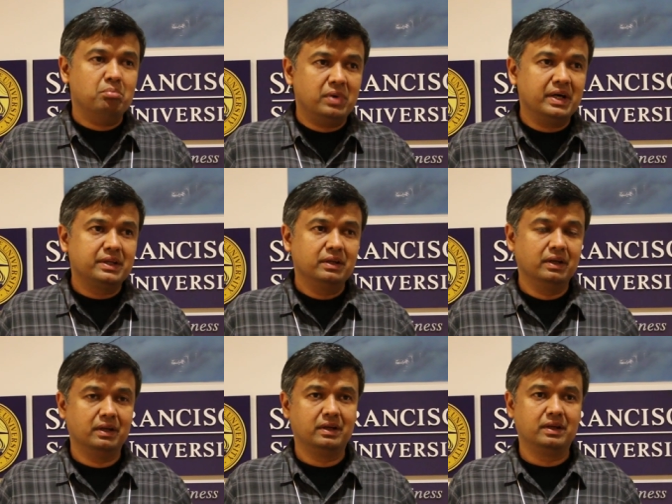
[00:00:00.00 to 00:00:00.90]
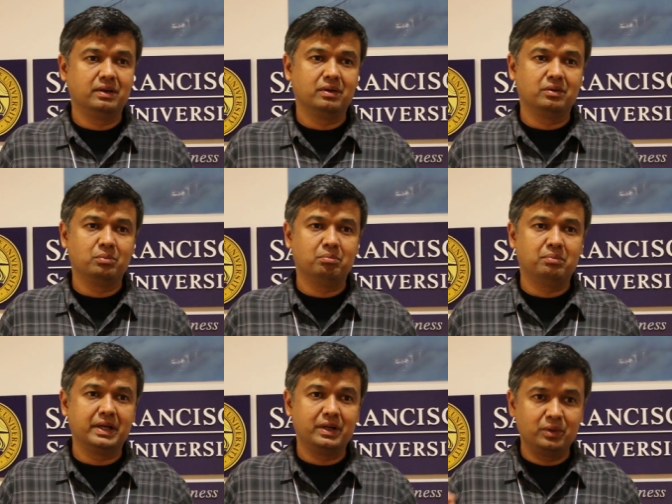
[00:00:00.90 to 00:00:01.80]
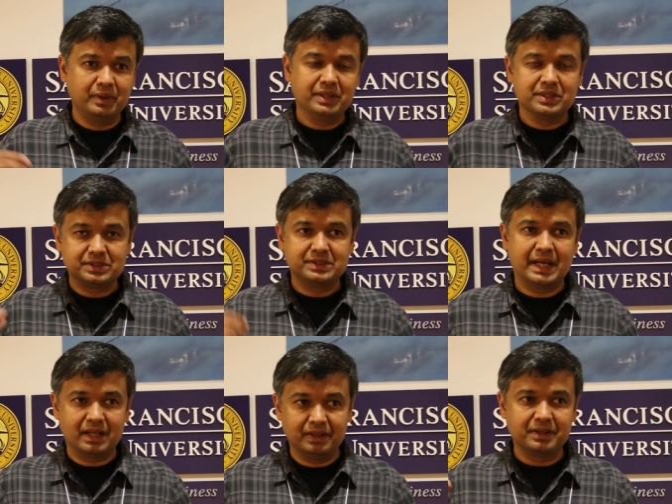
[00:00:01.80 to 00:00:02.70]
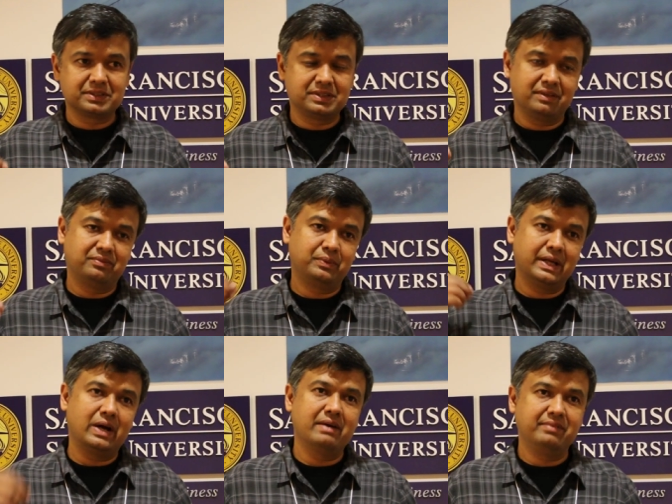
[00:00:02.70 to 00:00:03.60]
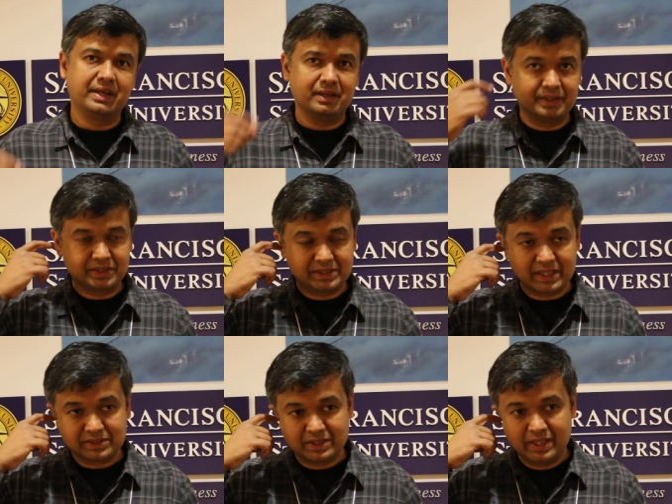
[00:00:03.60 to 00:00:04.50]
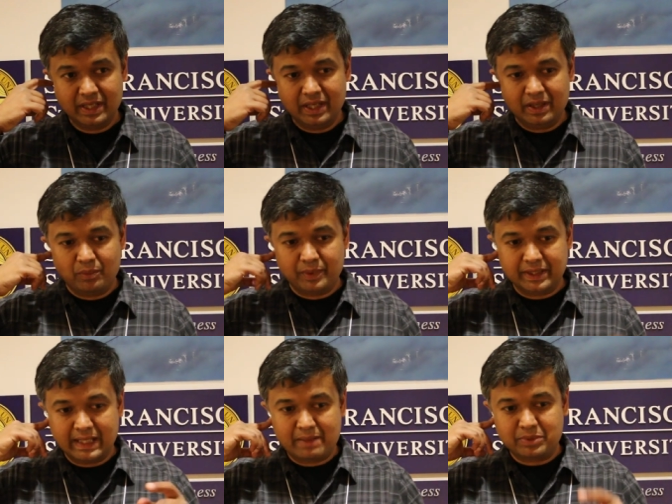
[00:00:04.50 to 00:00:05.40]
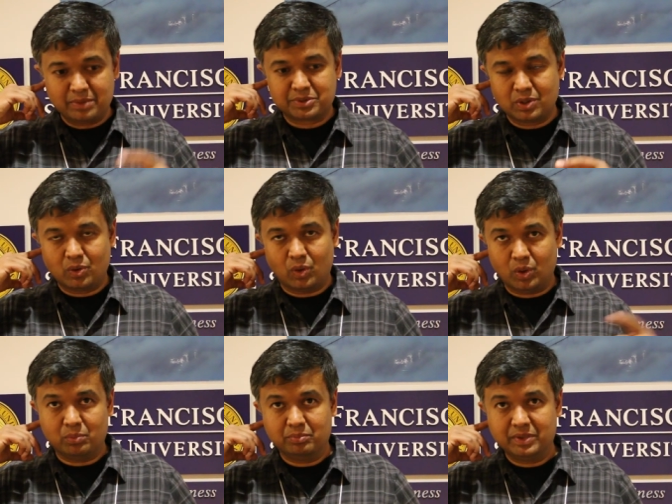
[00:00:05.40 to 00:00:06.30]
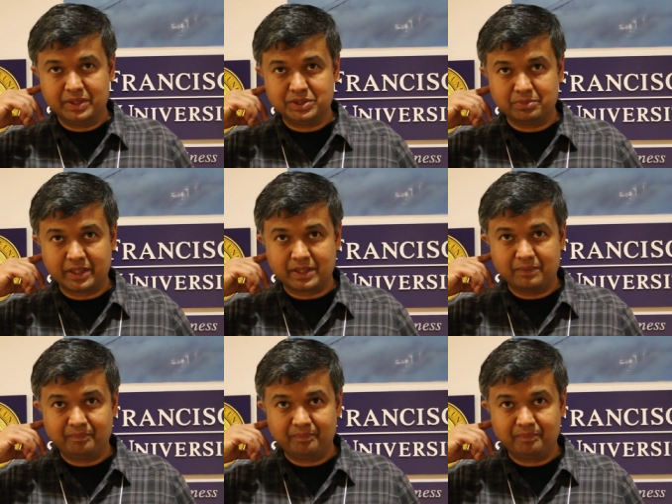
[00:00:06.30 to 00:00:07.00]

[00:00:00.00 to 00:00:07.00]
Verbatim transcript: But by doing this analytic stuff, we now have data that says when the laptops go home in Jamaica,